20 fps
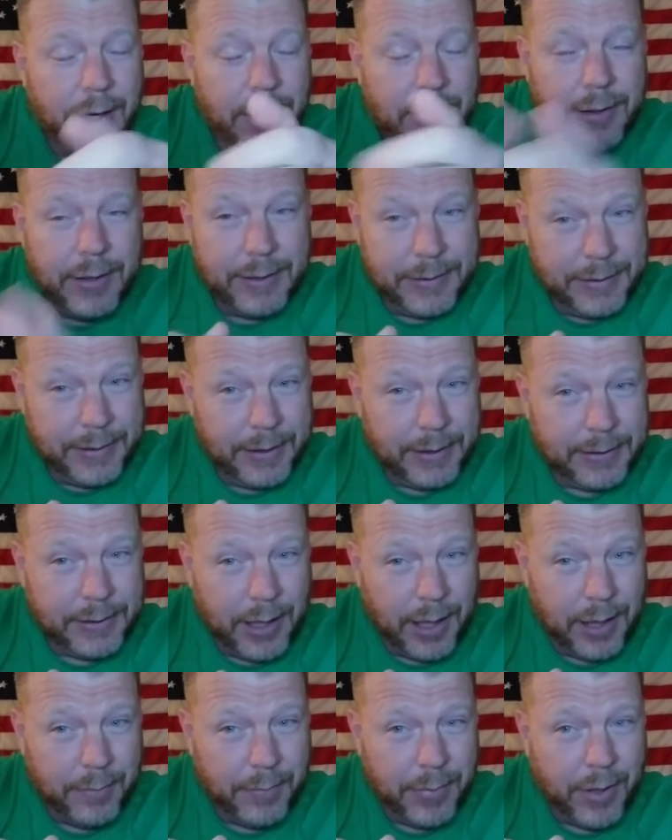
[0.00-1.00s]
the Six
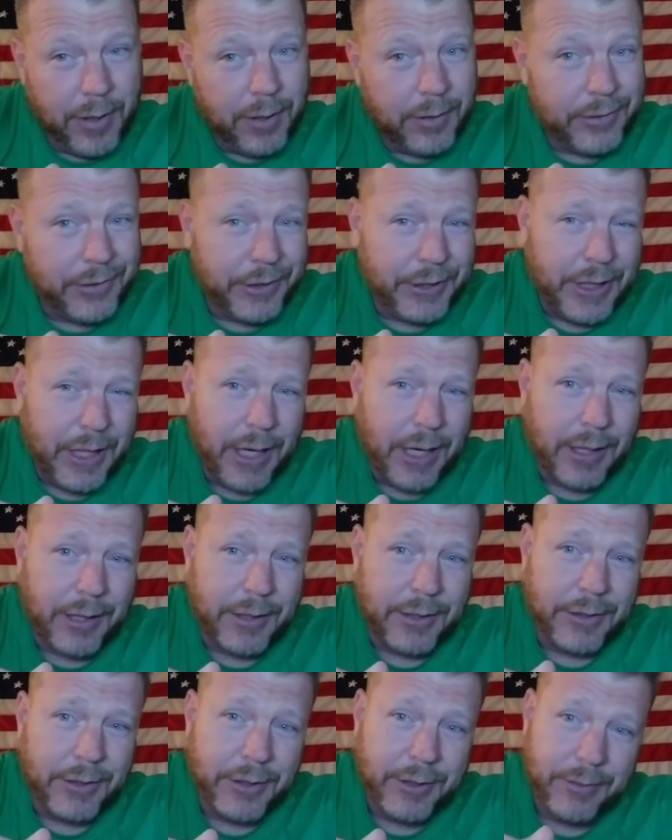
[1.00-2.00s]
Hot Balls
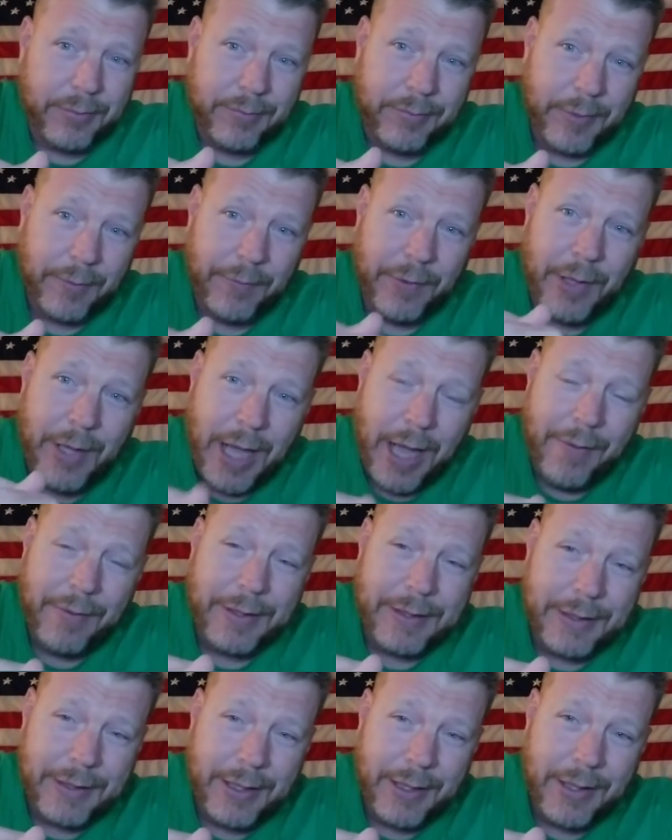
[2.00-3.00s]
Challenge. If you
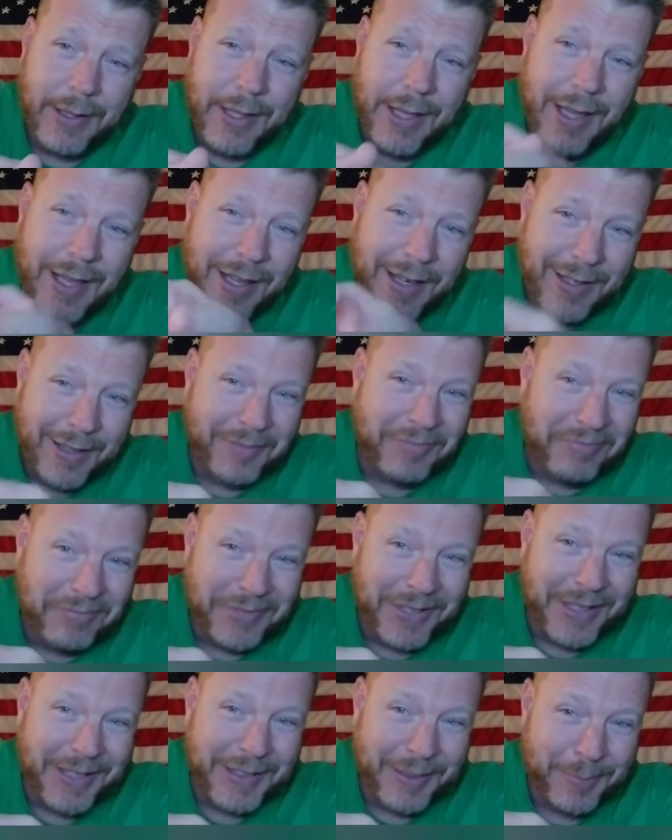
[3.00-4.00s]
haven't seen that,
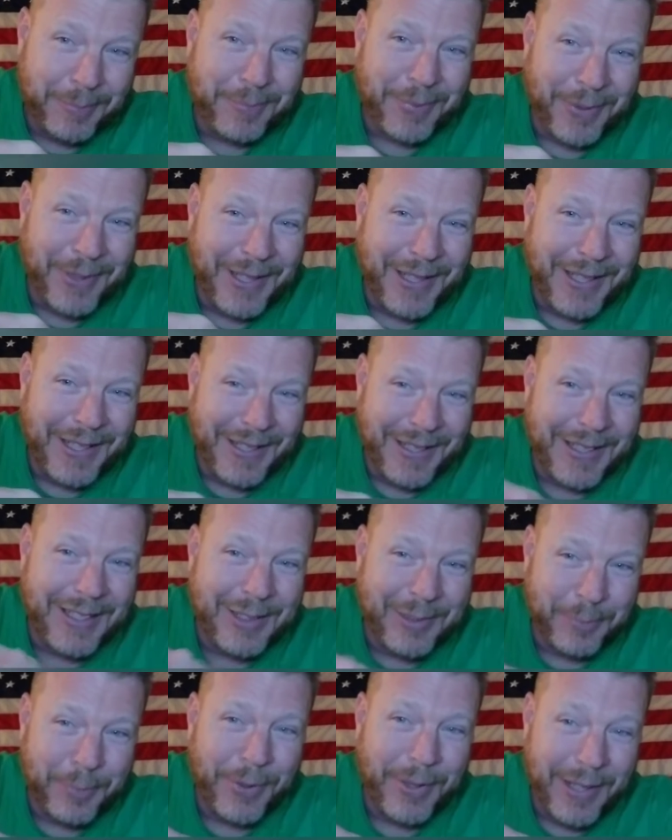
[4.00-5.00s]
it's pretty good.
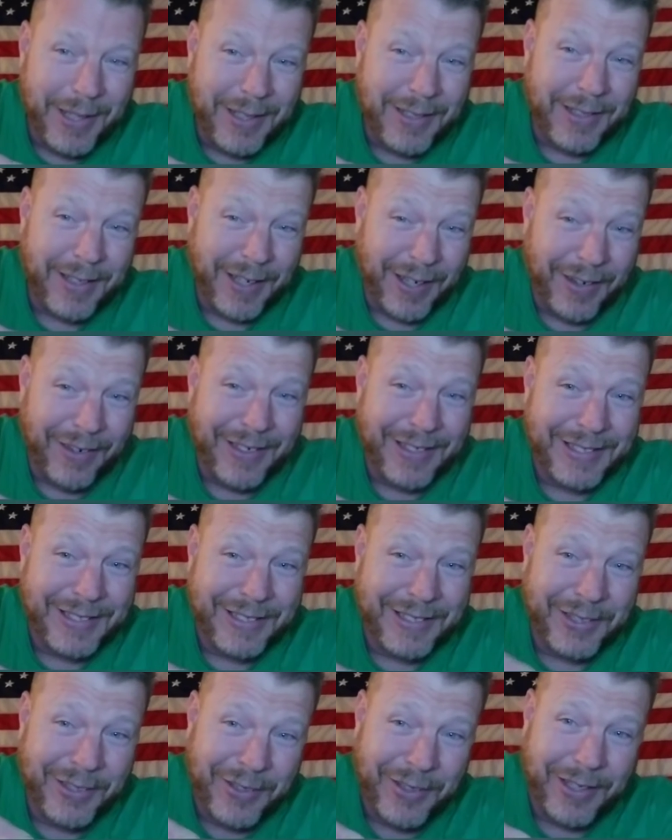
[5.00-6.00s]
It's pretty
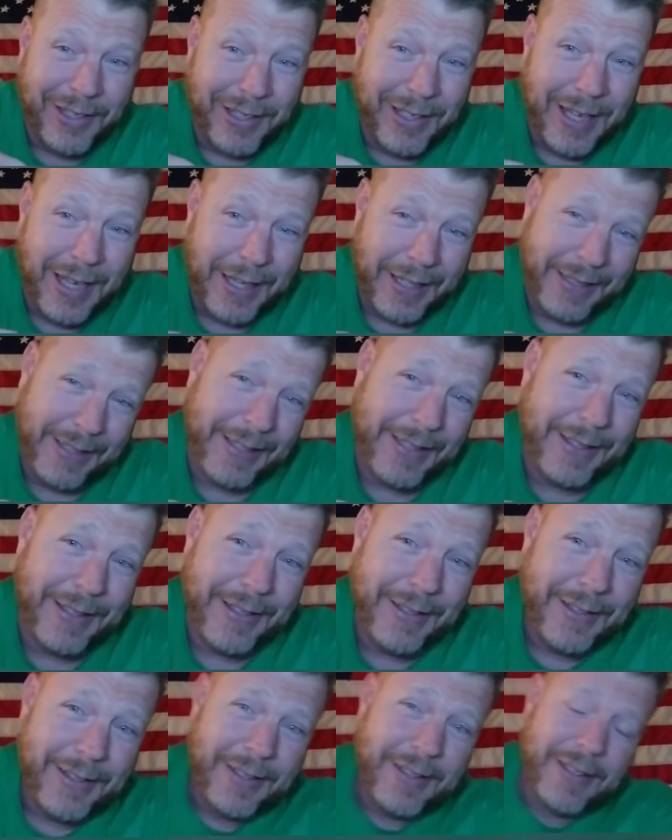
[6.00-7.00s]
hilarious. You're going to like it.
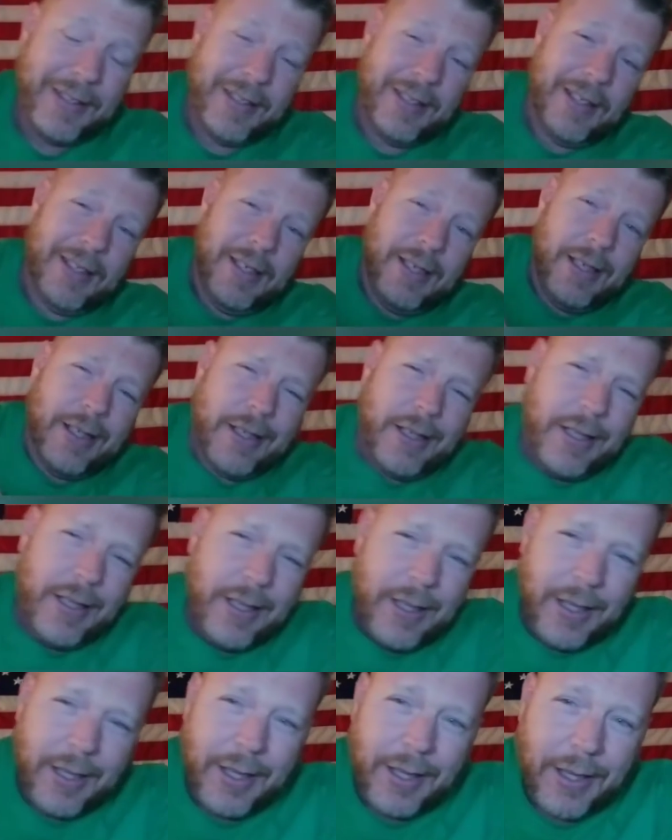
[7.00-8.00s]

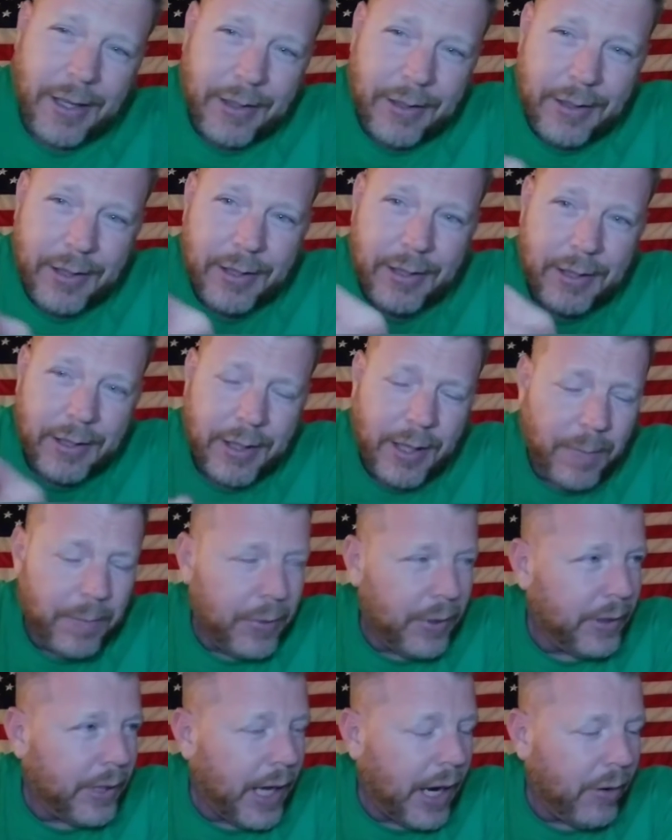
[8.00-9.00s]
And a
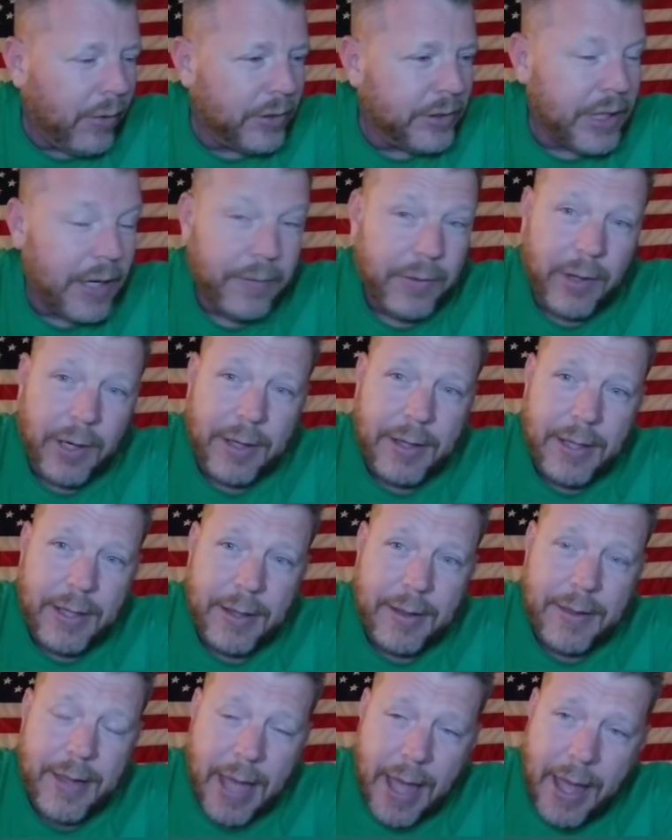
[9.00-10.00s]
couple hours after I
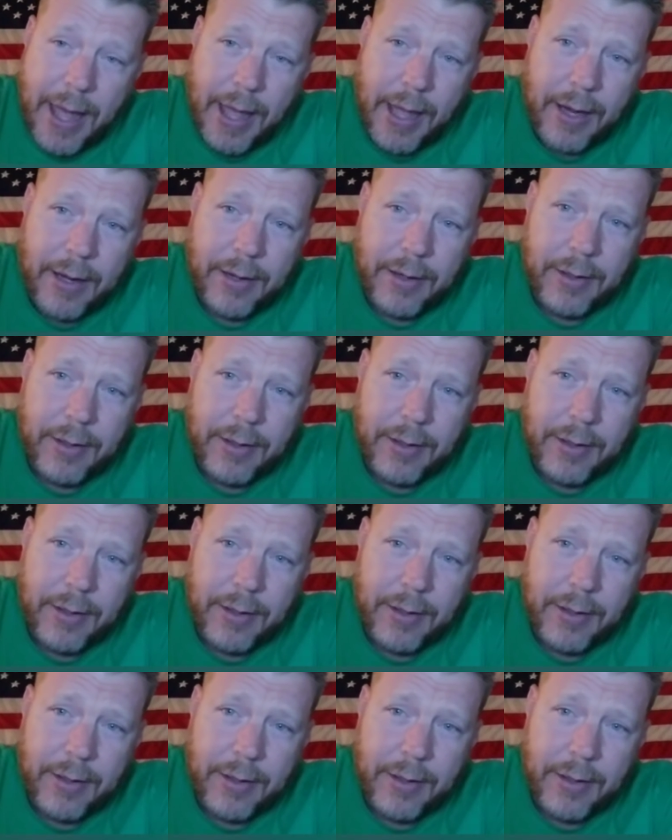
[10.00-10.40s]
did that,